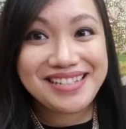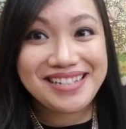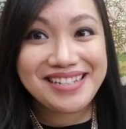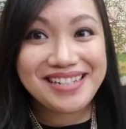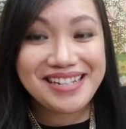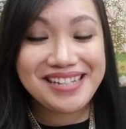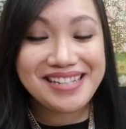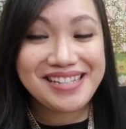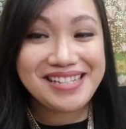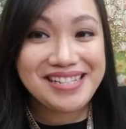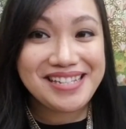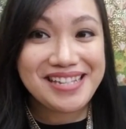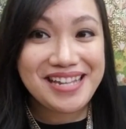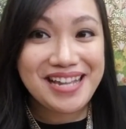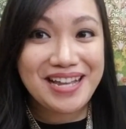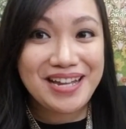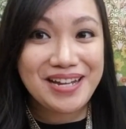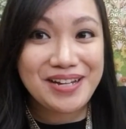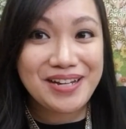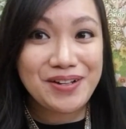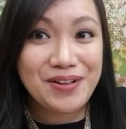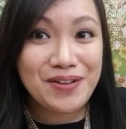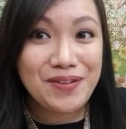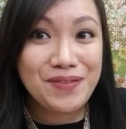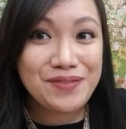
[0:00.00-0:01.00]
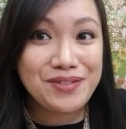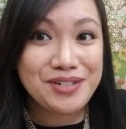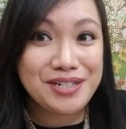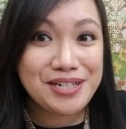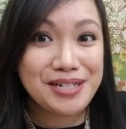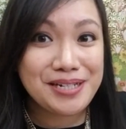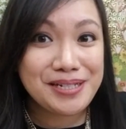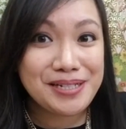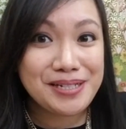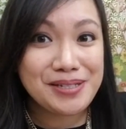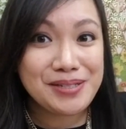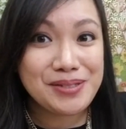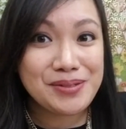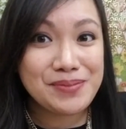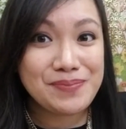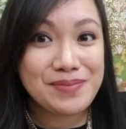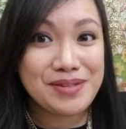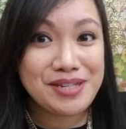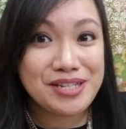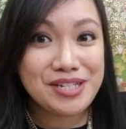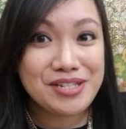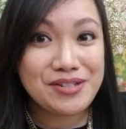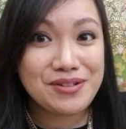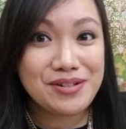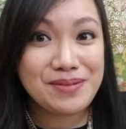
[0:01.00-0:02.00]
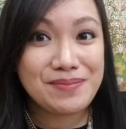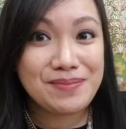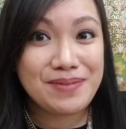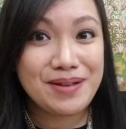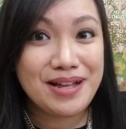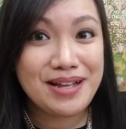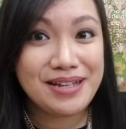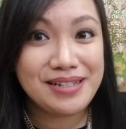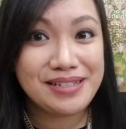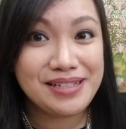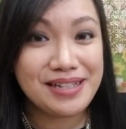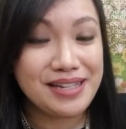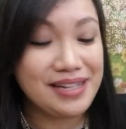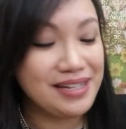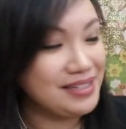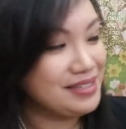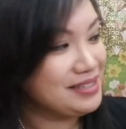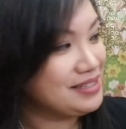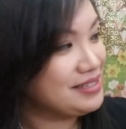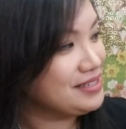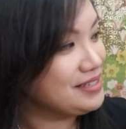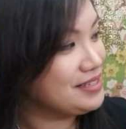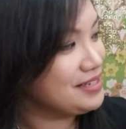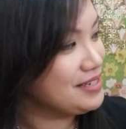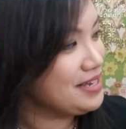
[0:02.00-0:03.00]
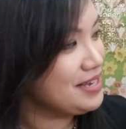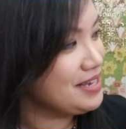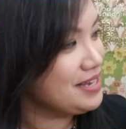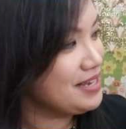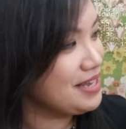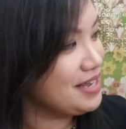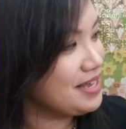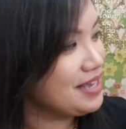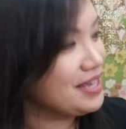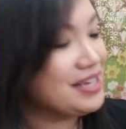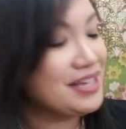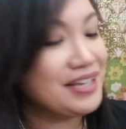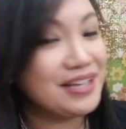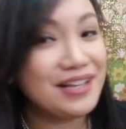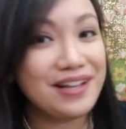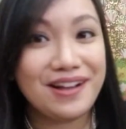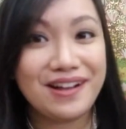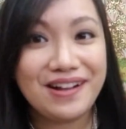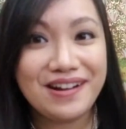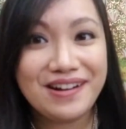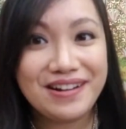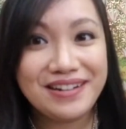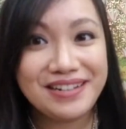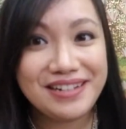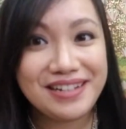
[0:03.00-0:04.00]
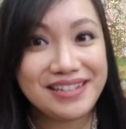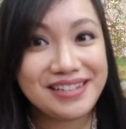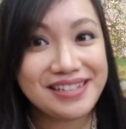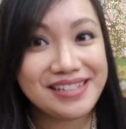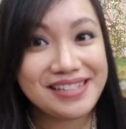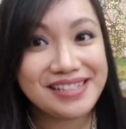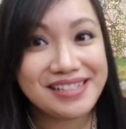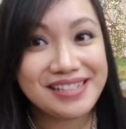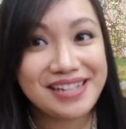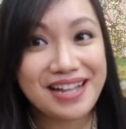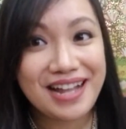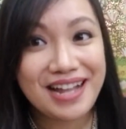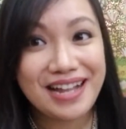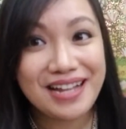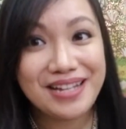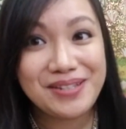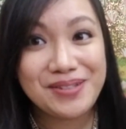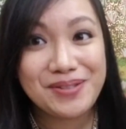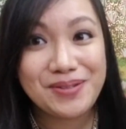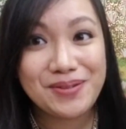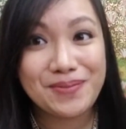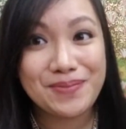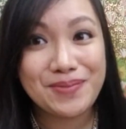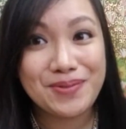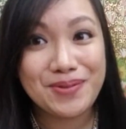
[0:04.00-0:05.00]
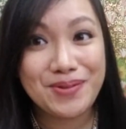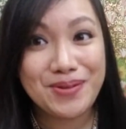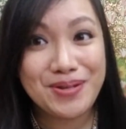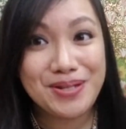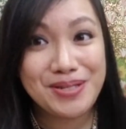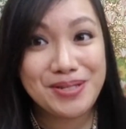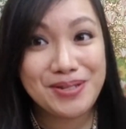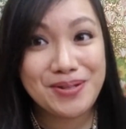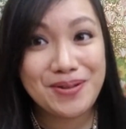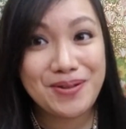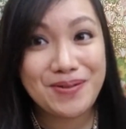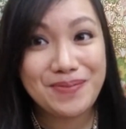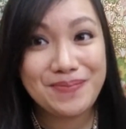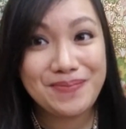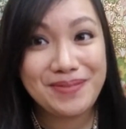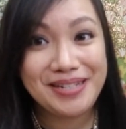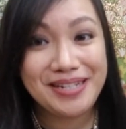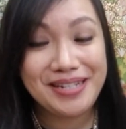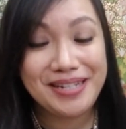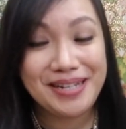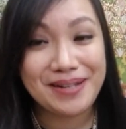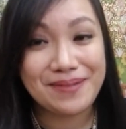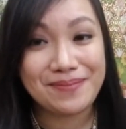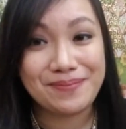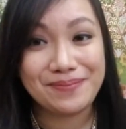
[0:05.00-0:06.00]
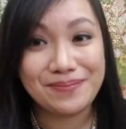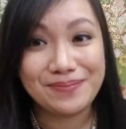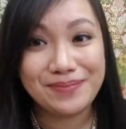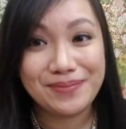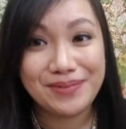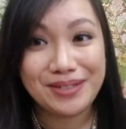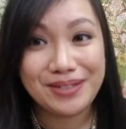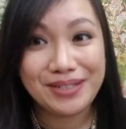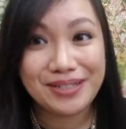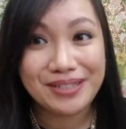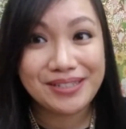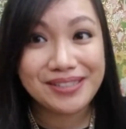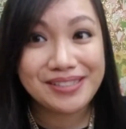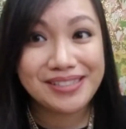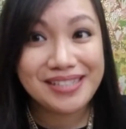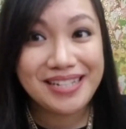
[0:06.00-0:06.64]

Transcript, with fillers: the inside of Jeannie's mystery box. I see a card on the side, so I'm going to open it up. Hold